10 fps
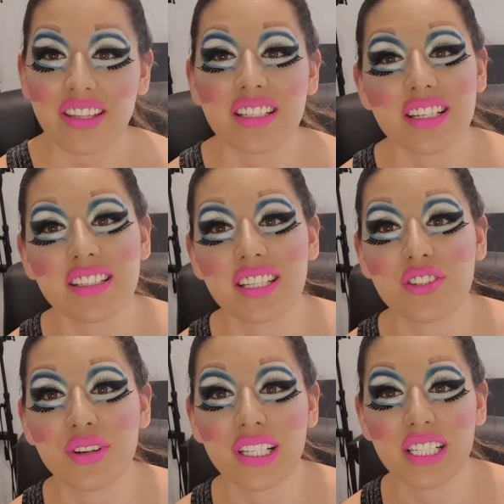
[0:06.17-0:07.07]
This is the
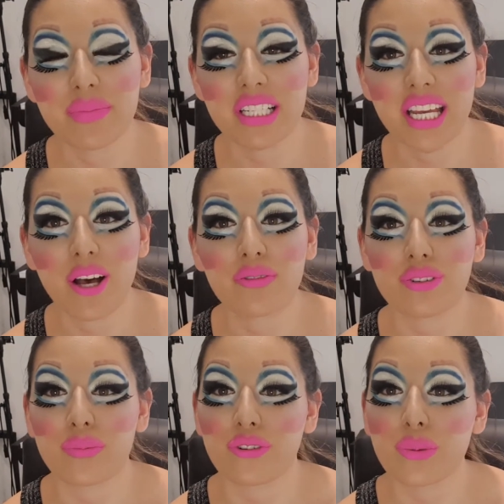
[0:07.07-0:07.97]
Trixie Mattel
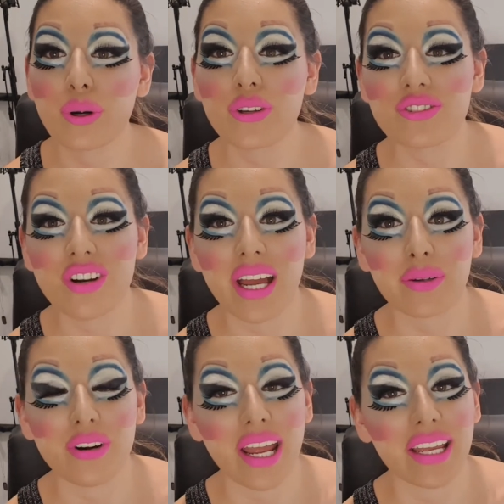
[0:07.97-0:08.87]
from Rupaul's
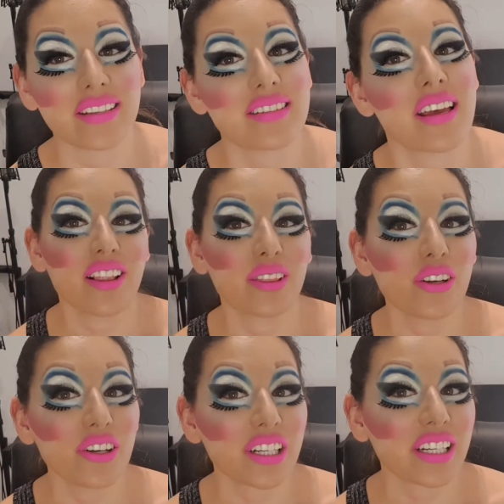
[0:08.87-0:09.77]
Drag Race
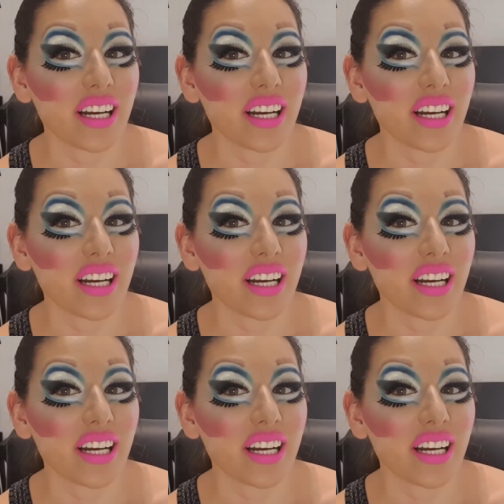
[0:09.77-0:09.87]
look.